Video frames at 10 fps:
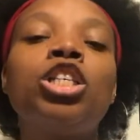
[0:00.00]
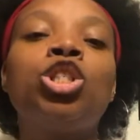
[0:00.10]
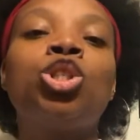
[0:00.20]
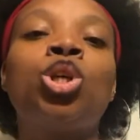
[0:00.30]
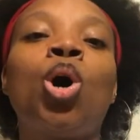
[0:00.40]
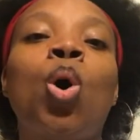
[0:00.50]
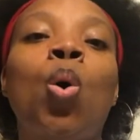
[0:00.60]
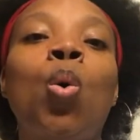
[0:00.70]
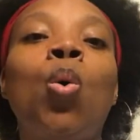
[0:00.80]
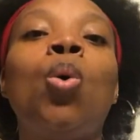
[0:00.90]

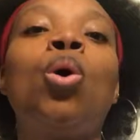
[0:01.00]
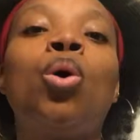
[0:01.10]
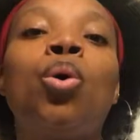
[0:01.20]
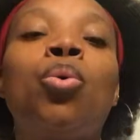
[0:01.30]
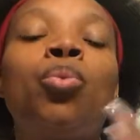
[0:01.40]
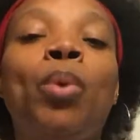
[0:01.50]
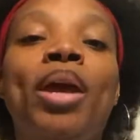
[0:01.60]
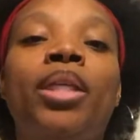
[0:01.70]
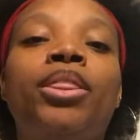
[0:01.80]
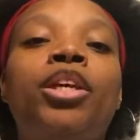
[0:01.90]
So
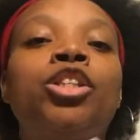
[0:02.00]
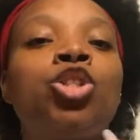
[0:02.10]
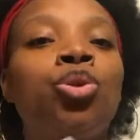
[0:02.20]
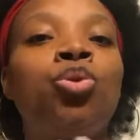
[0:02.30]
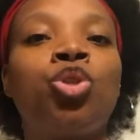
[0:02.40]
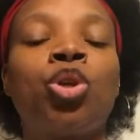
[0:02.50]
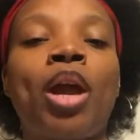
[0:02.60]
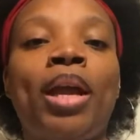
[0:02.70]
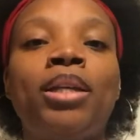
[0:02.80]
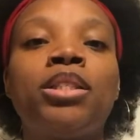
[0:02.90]
with two
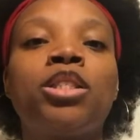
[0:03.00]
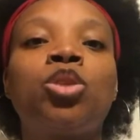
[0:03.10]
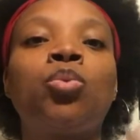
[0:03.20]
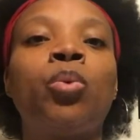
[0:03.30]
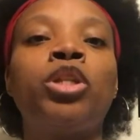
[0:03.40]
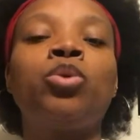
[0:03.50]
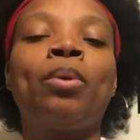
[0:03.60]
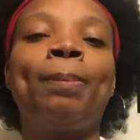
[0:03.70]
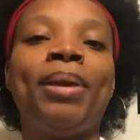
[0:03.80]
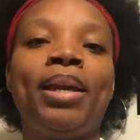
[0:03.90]
traits, which
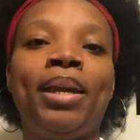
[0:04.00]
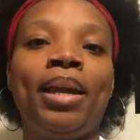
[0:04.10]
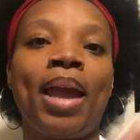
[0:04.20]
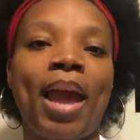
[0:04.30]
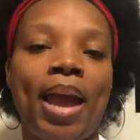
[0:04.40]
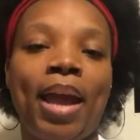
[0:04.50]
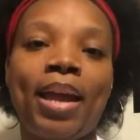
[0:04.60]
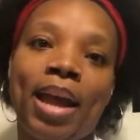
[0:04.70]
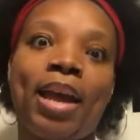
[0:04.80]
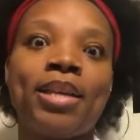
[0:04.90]
would be
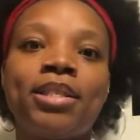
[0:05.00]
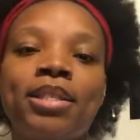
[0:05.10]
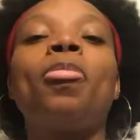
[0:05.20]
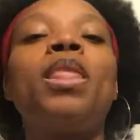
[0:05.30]
AS,